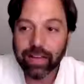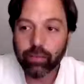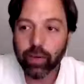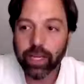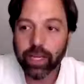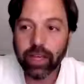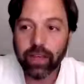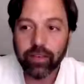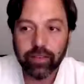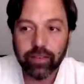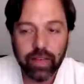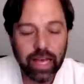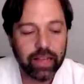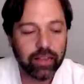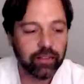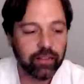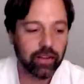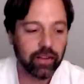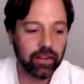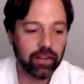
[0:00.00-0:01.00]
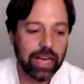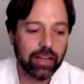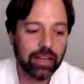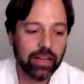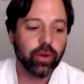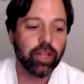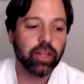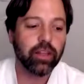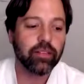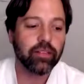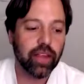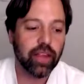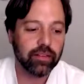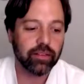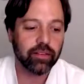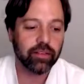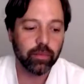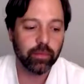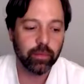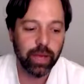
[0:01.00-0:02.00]
what he says
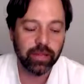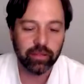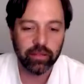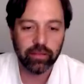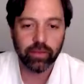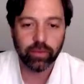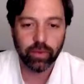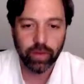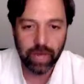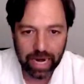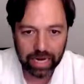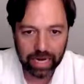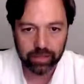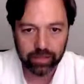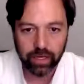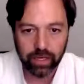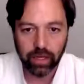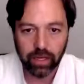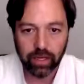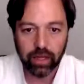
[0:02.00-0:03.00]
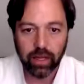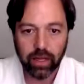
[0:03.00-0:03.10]
is the basis of reality.